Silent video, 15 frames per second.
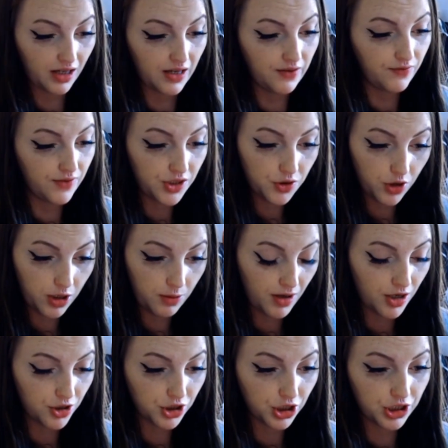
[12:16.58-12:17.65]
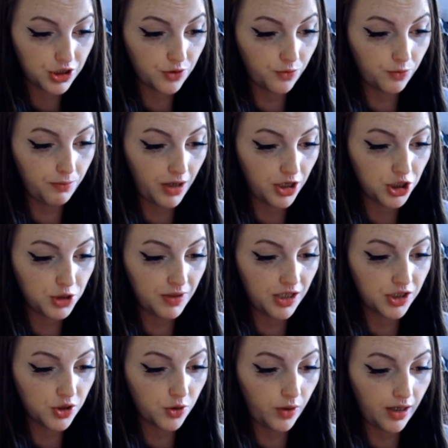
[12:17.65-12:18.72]
inventory management is
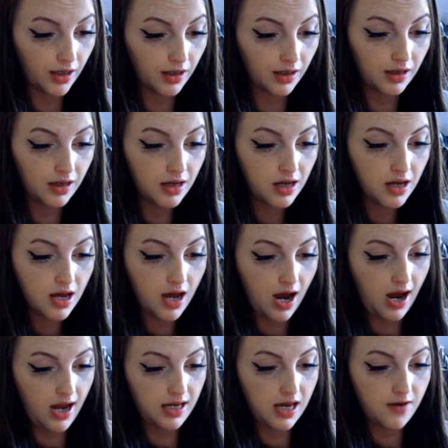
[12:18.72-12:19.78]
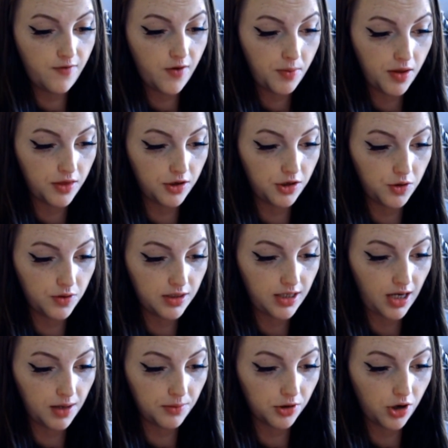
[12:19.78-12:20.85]
quick. I gave up on the newest
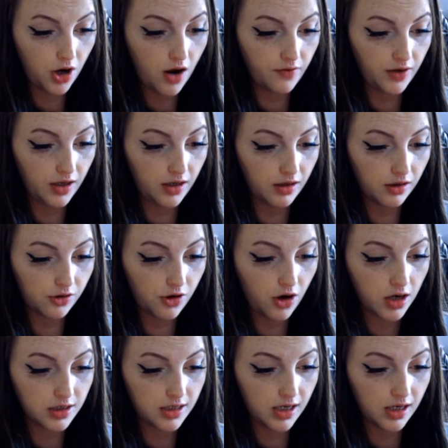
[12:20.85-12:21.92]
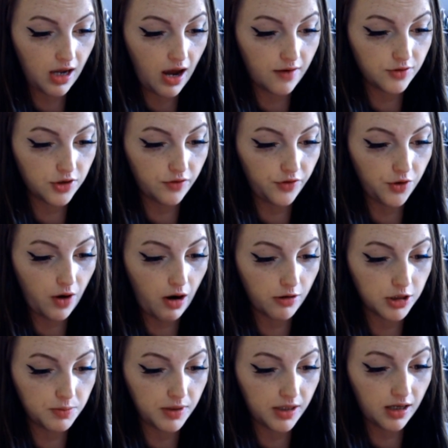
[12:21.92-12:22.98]
Animal Crossing after a few hours
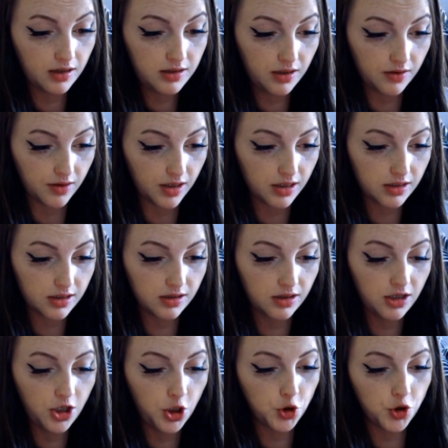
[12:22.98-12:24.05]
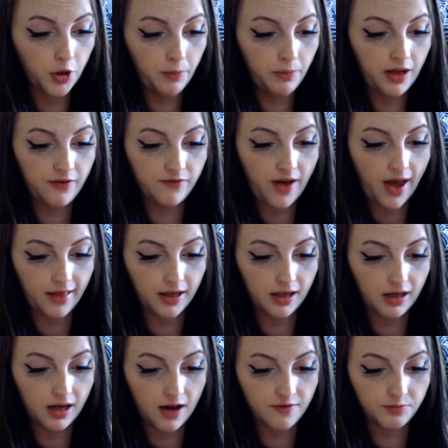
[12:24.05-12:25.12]
because of this. Dreamlight Valley,
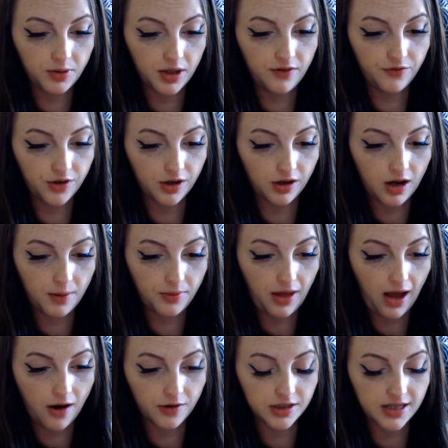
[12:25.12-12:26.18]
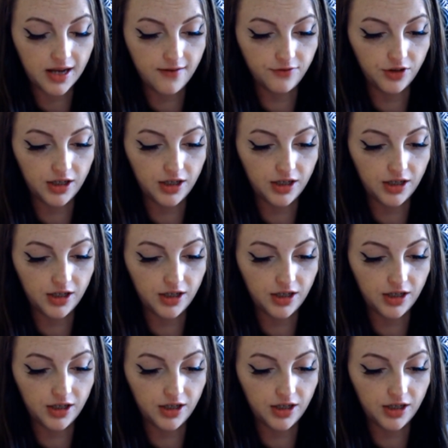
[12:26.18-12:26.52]
I've played for a couple hours every